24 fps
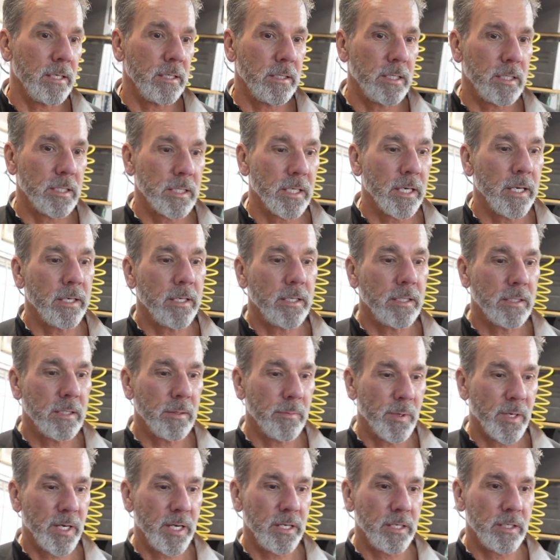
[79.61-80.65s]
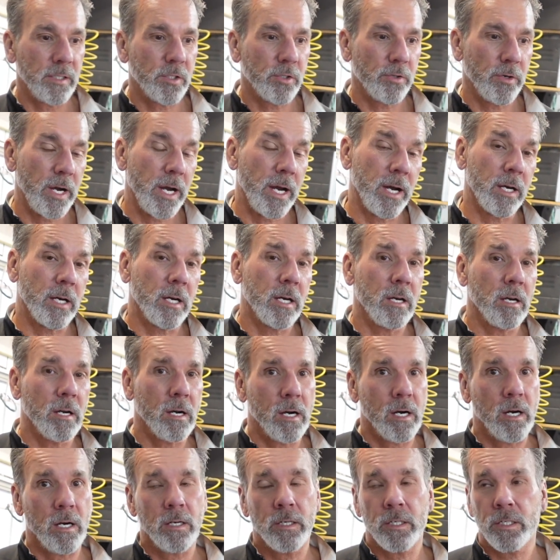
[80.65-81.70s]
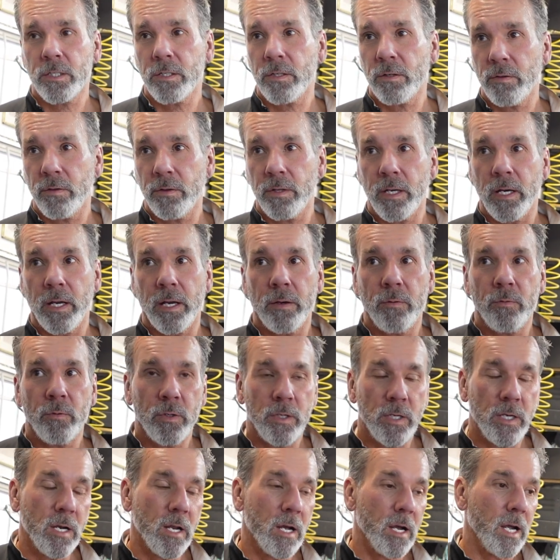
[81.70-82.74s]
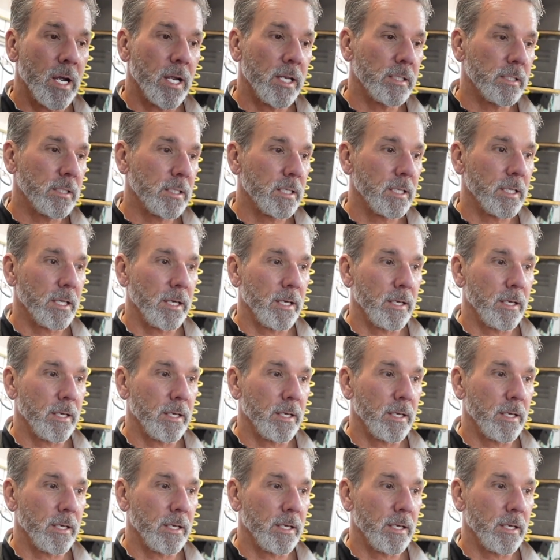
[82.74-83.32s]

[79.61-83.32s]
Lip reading: decided to buy a track car so that I would not